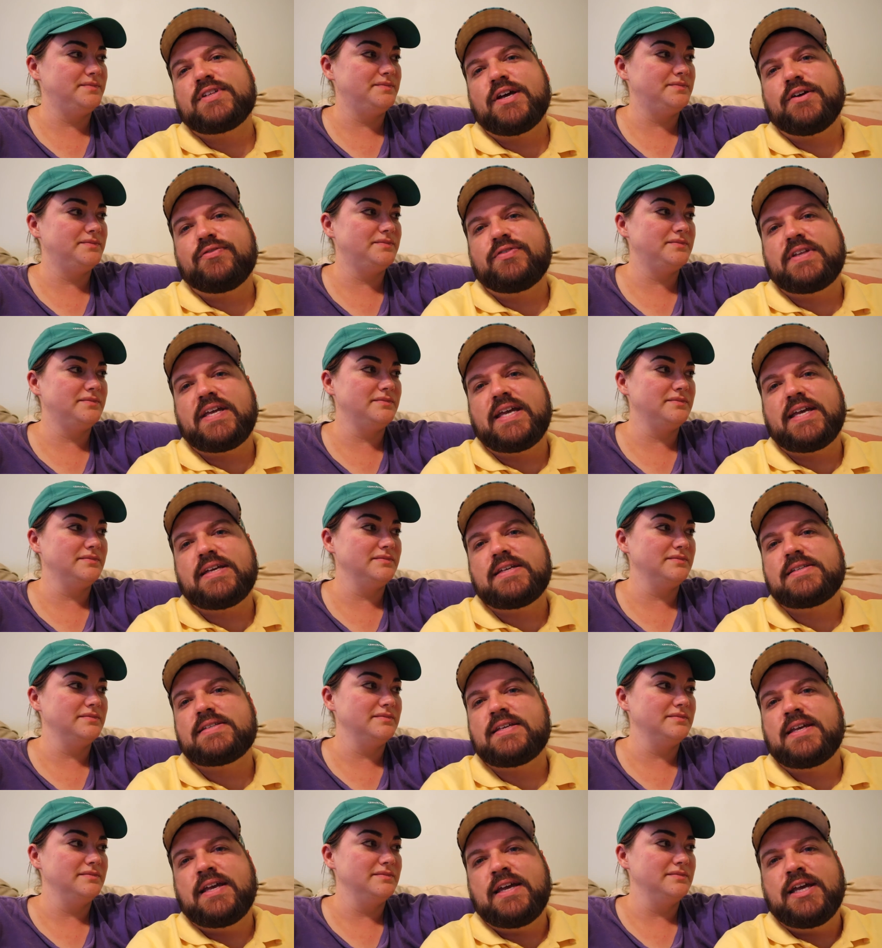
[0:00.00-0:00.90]
Speaker 1: tough
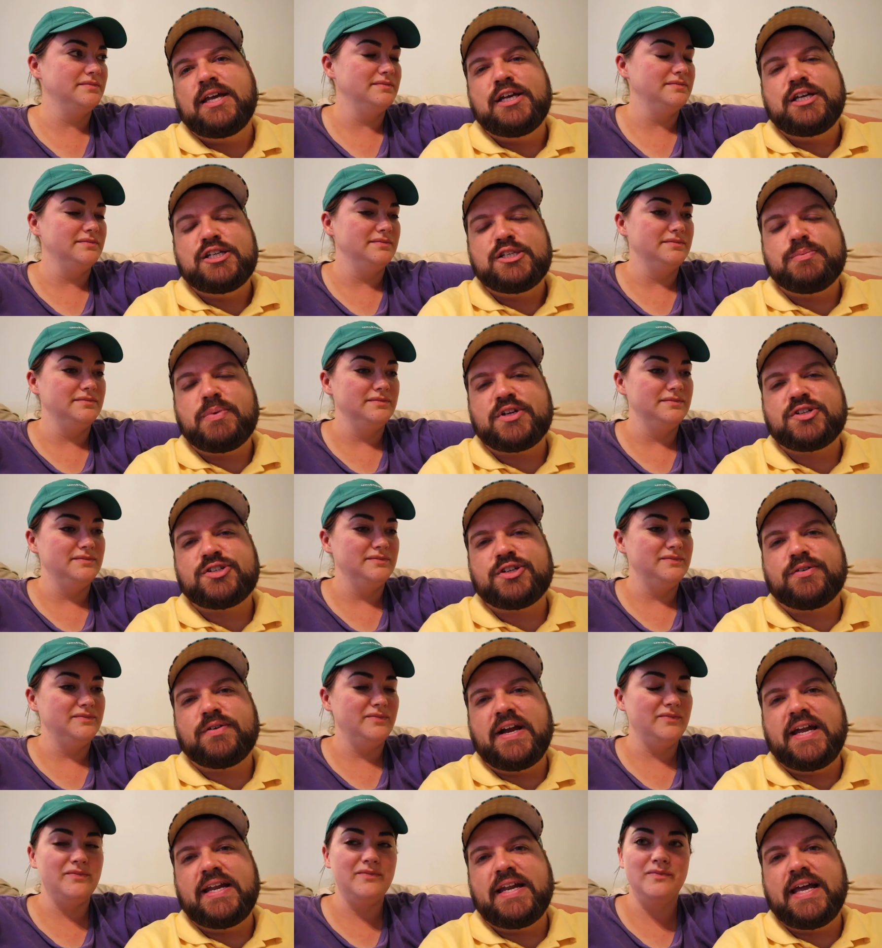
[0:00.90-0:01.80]
days, especially
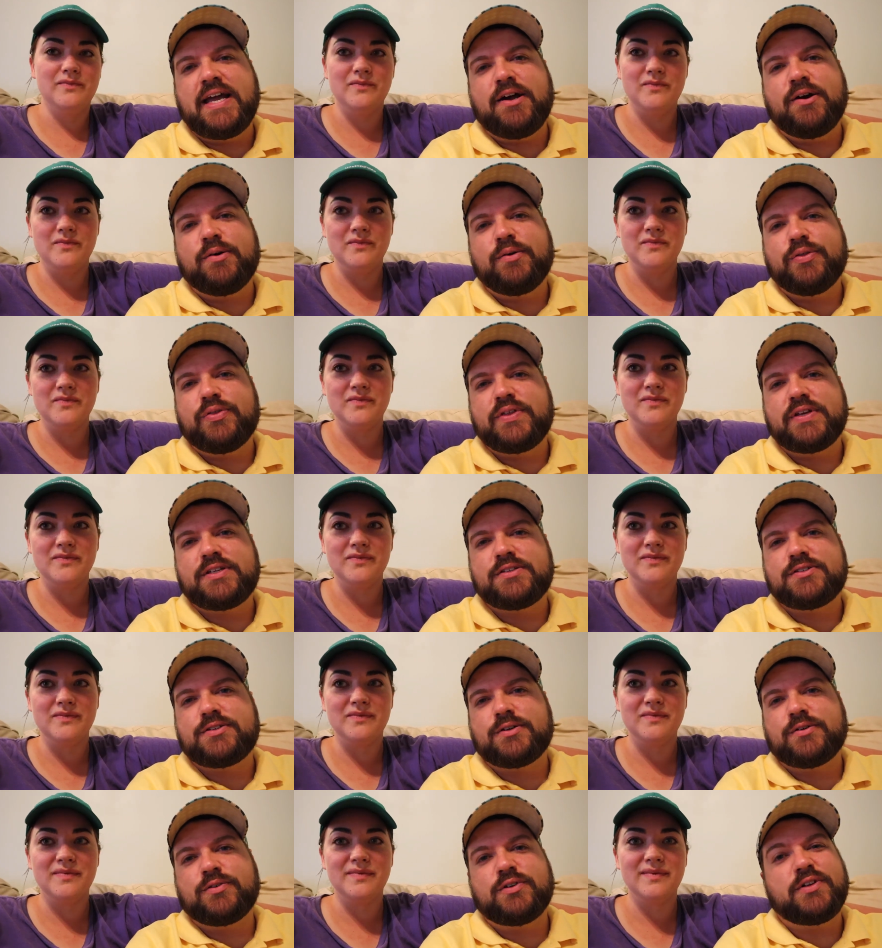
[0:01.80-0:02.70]
right now.
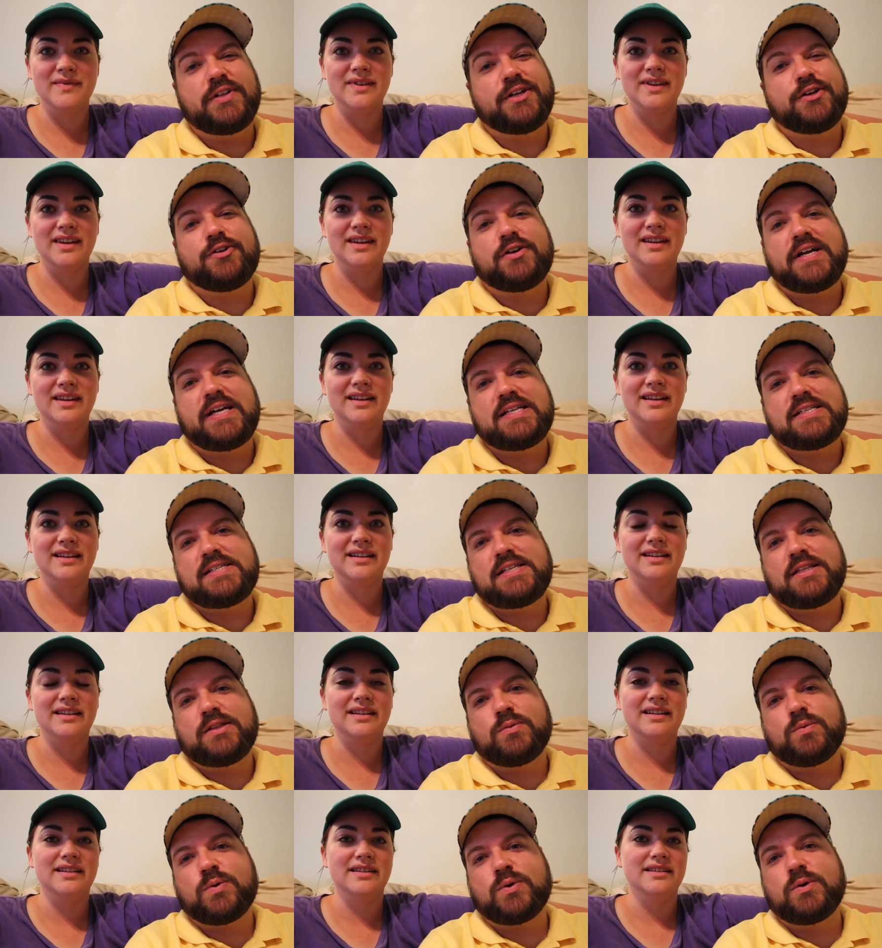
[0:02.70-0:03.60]
Things are really crazy
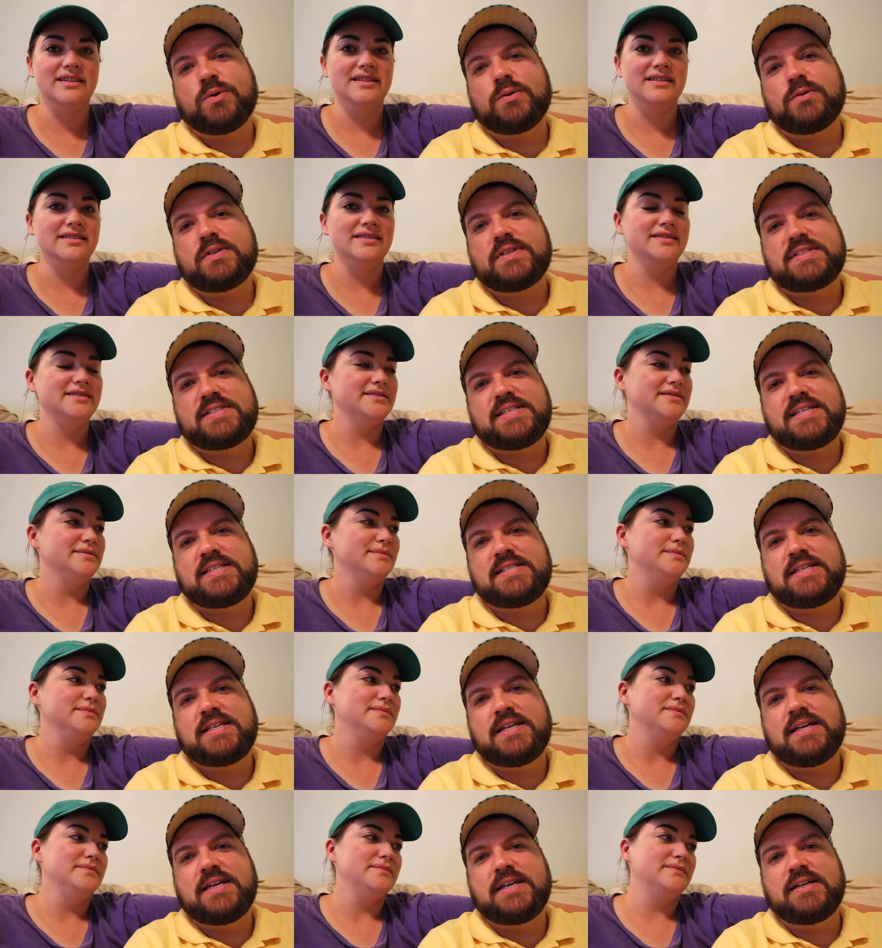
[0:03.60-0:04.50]
in the world. It's
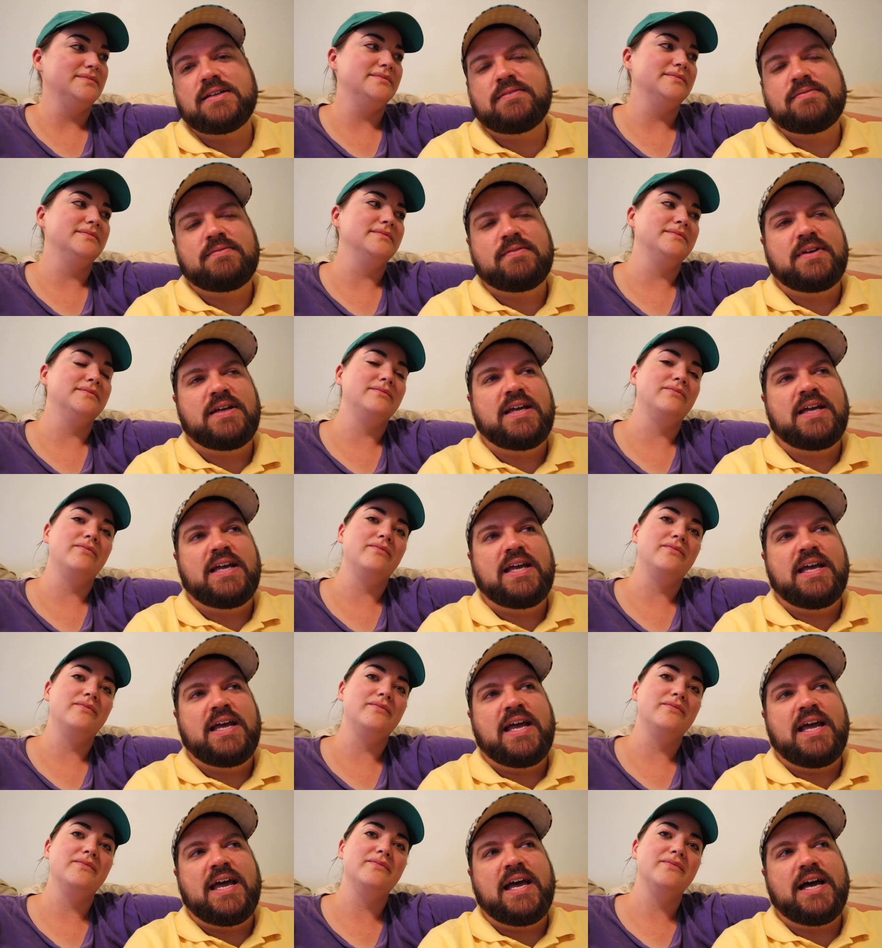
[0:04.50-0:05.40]
easy to
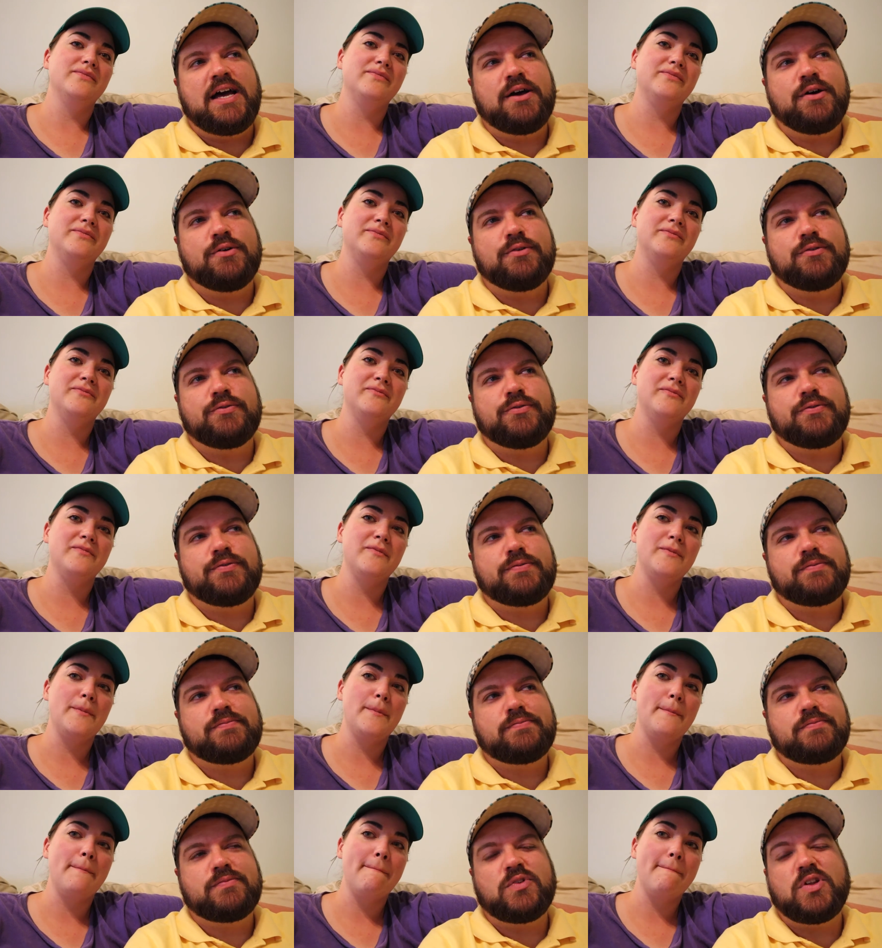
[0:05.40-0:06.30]
have
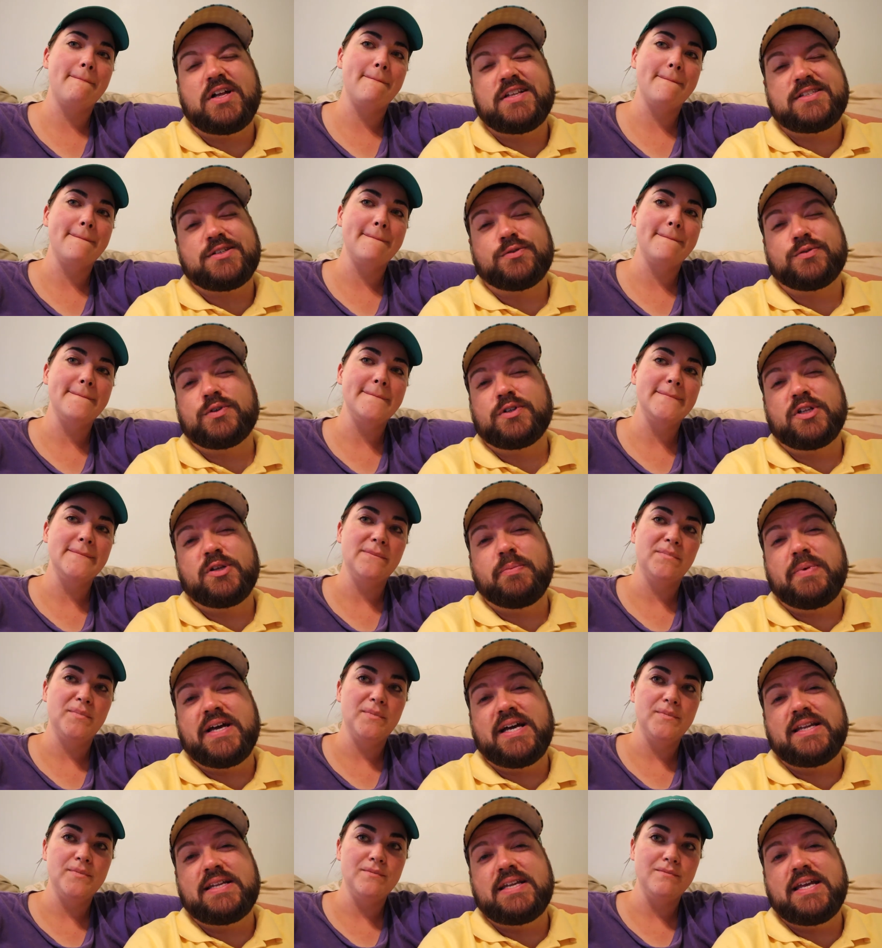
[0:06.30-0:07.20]
lots of really
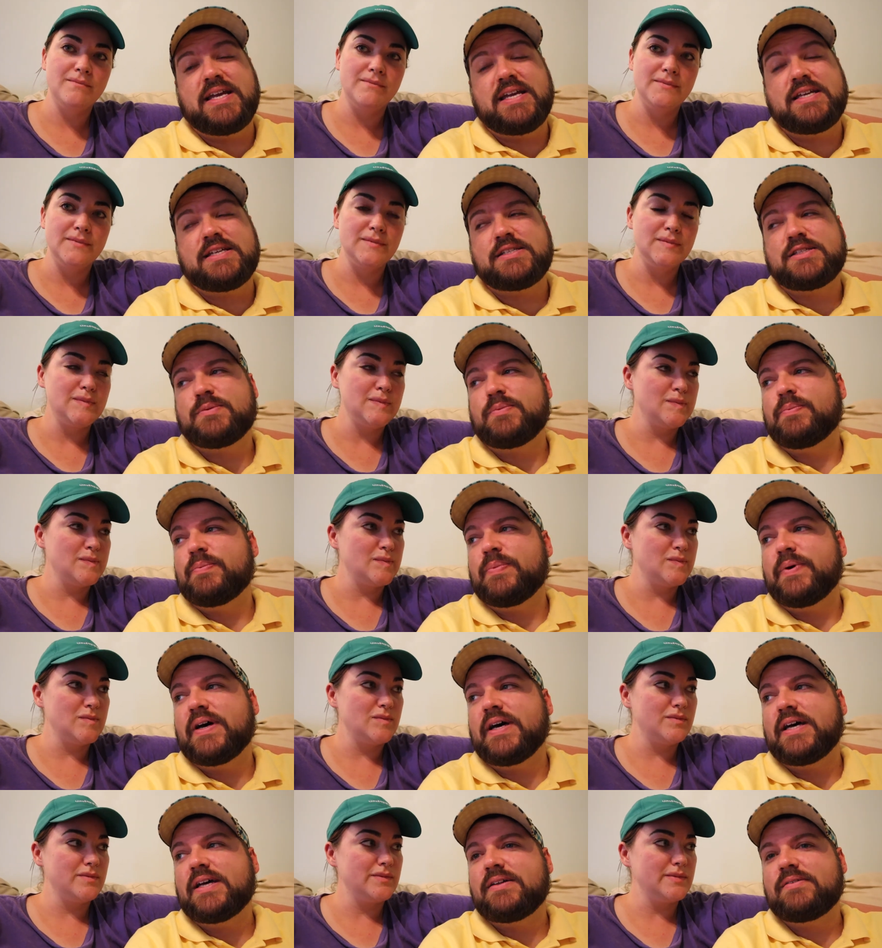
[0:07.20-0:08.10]
bad days,
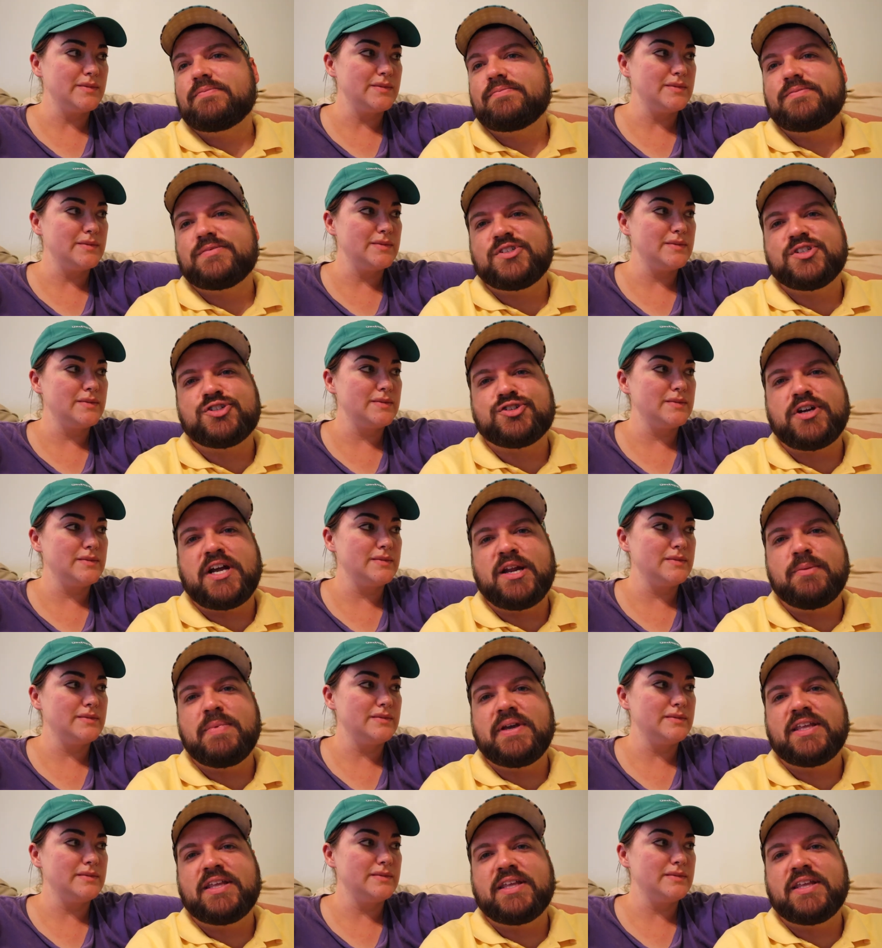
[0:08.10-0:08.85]
but just try to